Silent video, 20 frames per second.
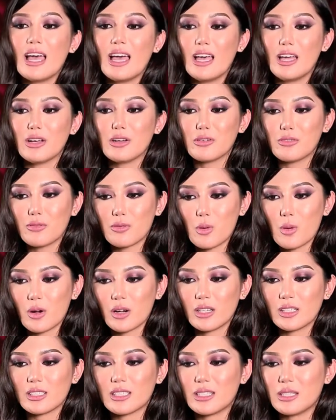and of
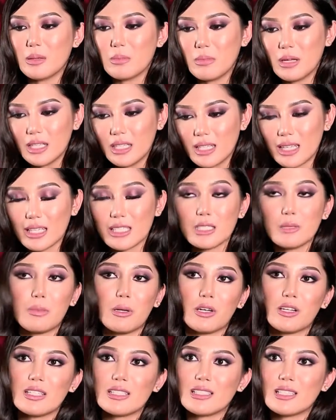course the many
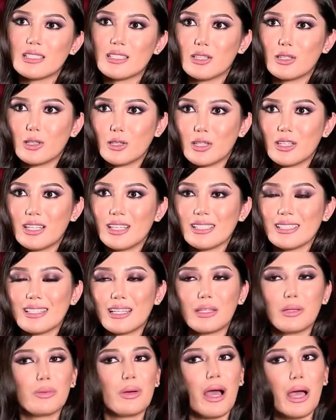experiences and learnings
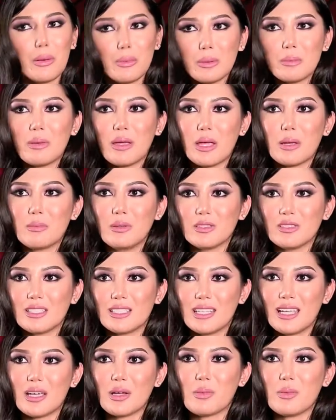that I will be able to
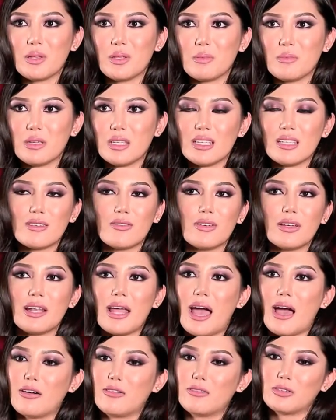take with me even
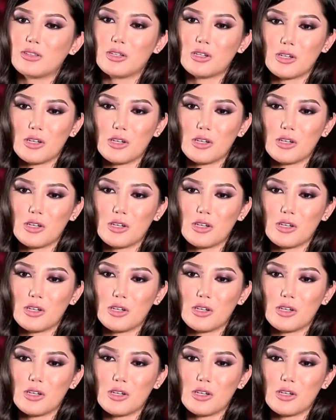after